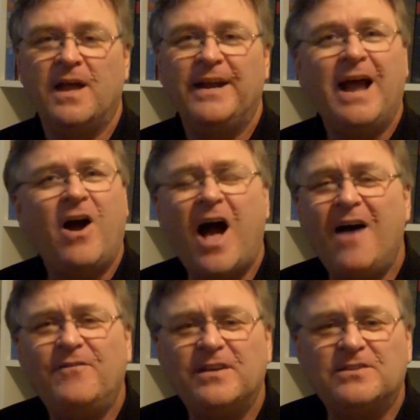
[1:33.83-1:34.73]
Now,
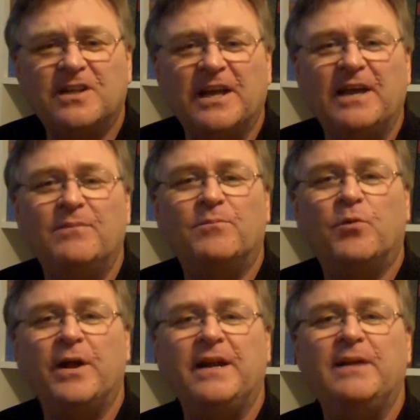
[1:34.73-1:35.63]
obviously,
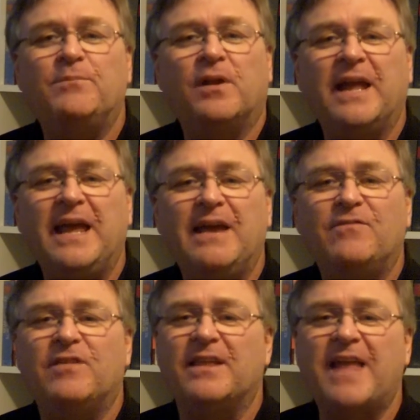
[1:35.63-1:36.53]
Brittany
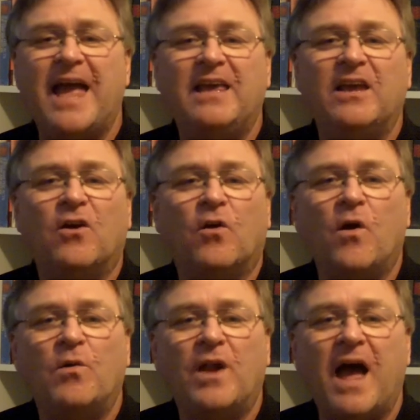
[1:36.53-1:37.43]
believed that taking her
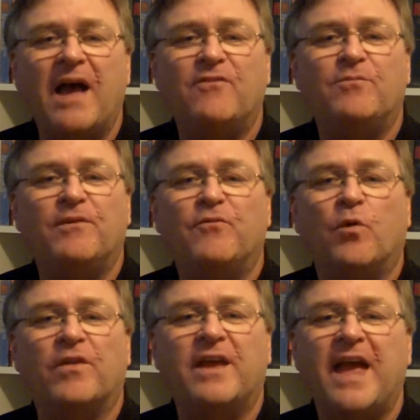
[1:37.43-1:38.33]
own life
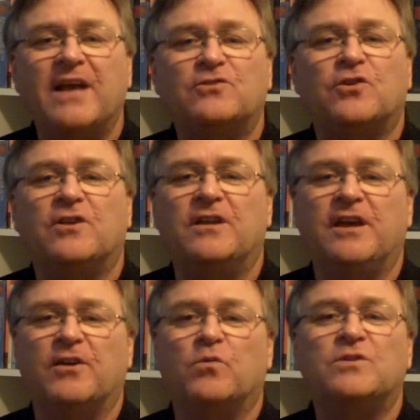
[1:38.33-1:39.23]
before the cancer could
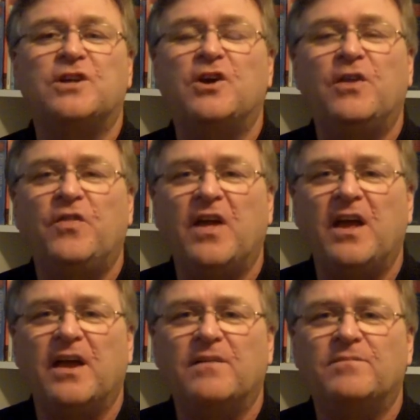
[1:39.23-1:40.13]
get her was a good
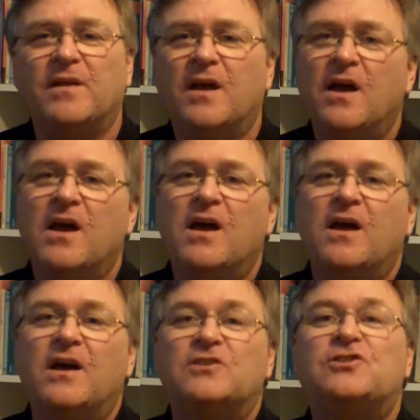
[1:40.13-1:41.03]
thing.
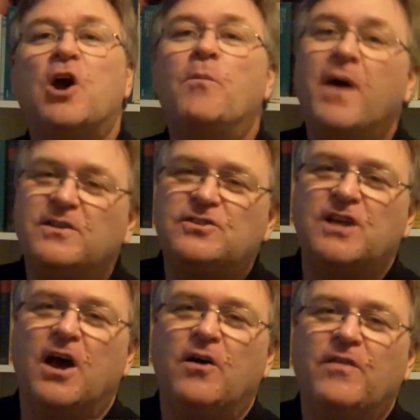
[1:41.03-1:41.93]
So much
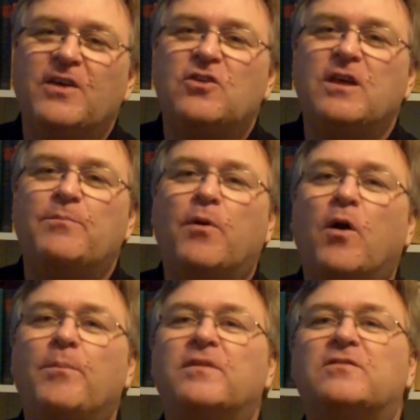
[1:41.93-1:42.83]
so that she
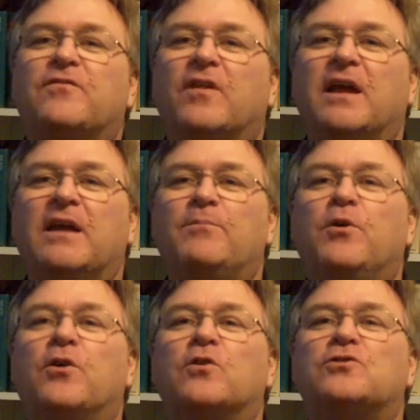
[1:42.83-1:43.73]
purposefully
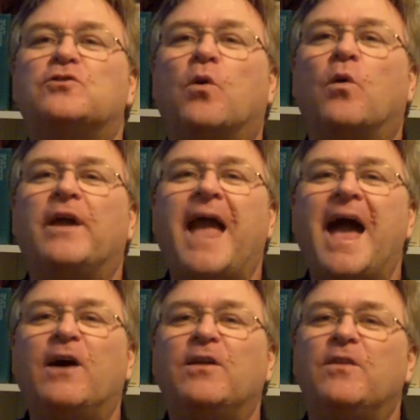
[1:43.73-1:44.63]
put her story
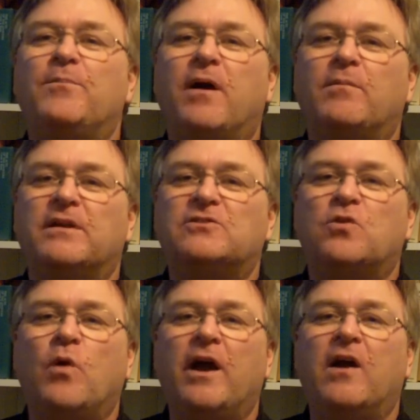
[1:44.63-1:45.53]
out in the public
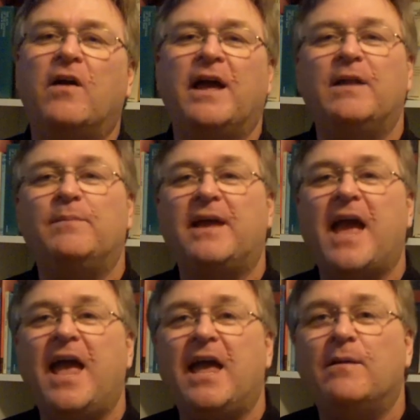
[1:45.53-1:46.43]
square and
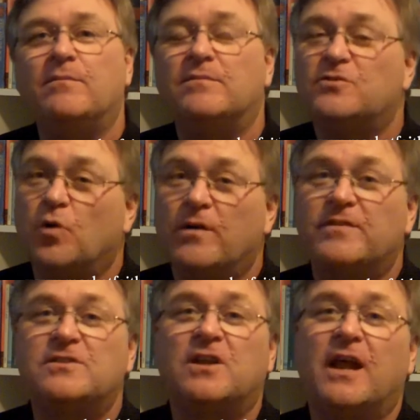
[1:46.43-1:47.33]
became sort of
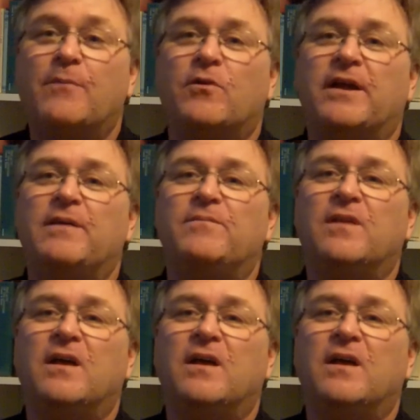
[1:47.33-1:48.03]
a celebrity.